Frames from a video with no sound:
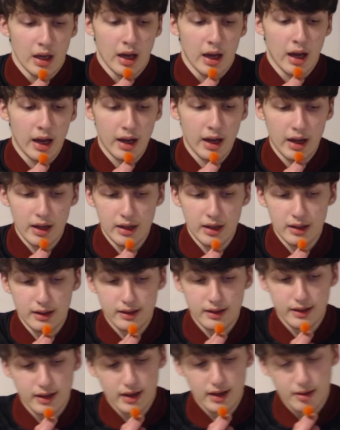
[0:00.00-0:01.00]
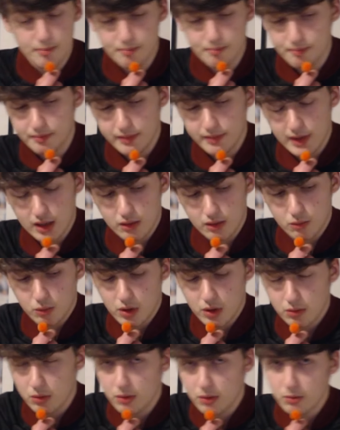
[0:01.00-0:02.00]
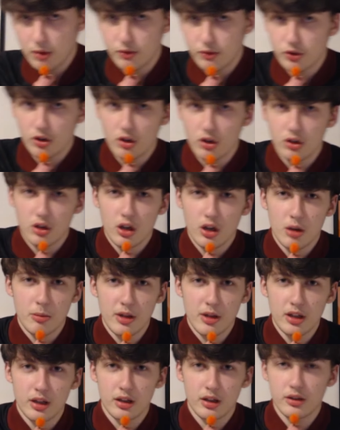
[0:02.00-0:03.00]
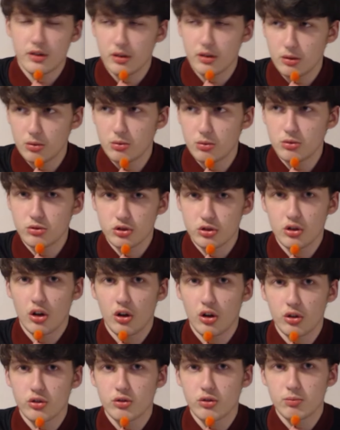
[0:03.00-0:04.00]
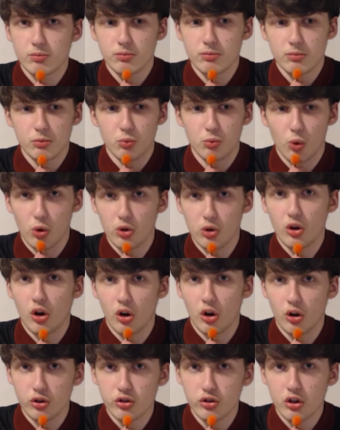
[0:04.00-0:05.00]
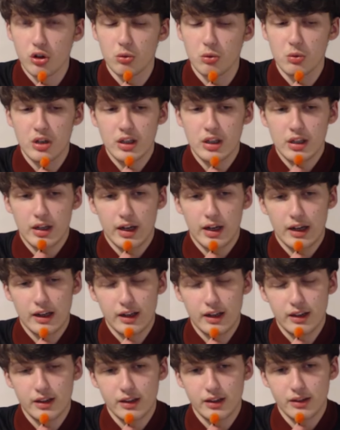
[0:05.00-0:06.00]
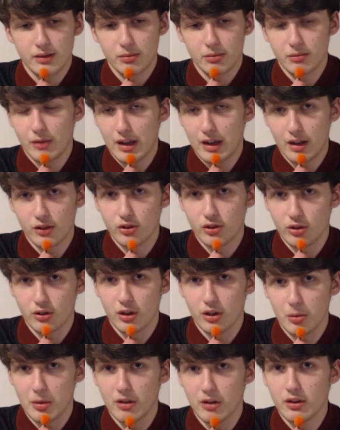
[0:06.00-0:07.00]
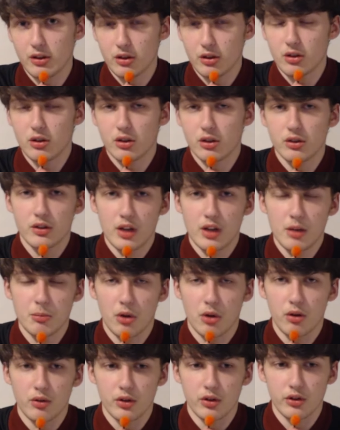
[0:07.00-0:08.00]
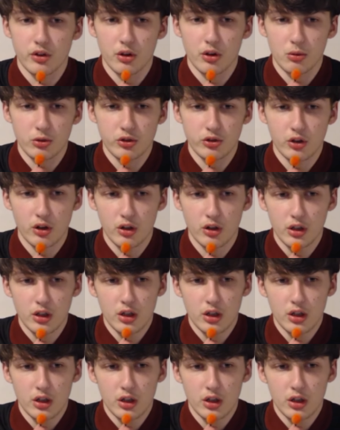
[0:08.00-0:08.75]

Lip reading: And we've shown the ability to score 1 or 2, and we haven't shown the ability to concede more than 2. So